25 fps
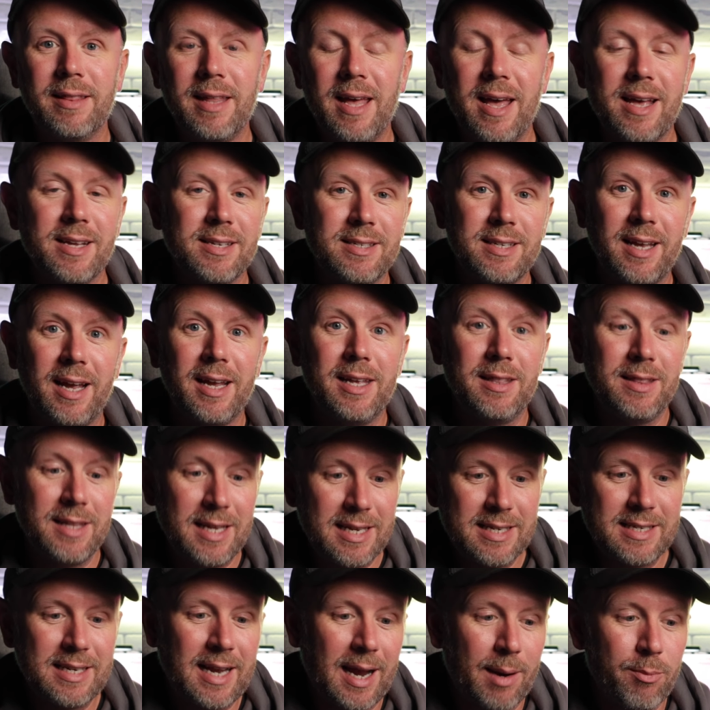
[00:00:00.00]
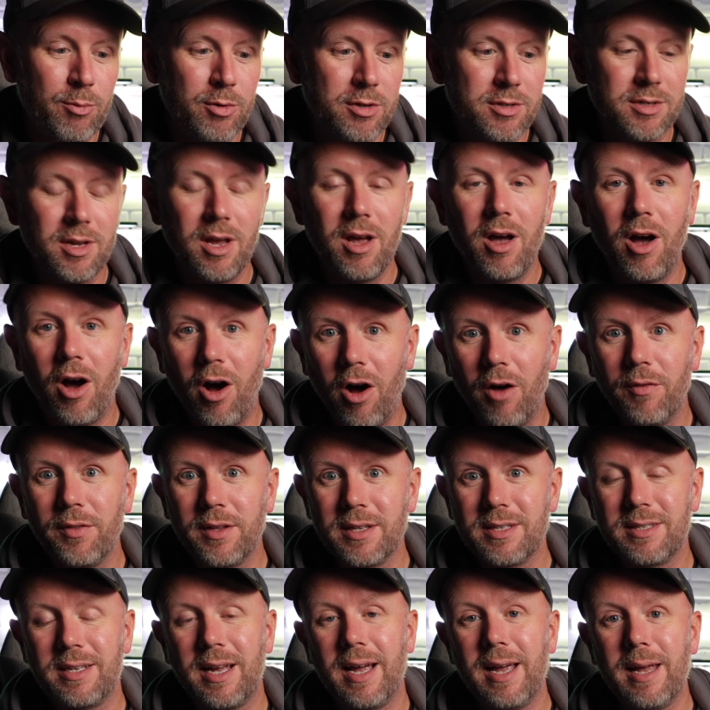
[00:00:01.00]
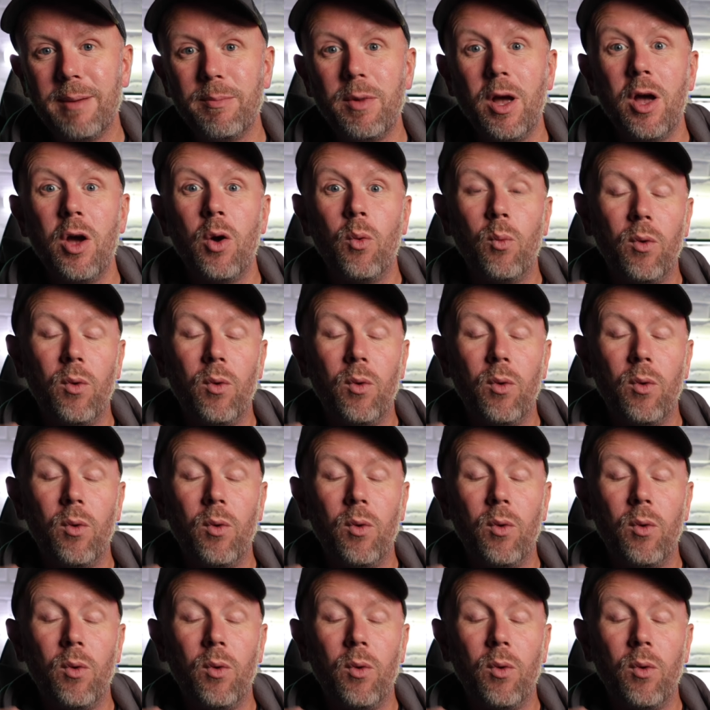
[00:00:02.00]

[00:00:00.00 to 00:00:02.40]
there saying these cameras aren't the same,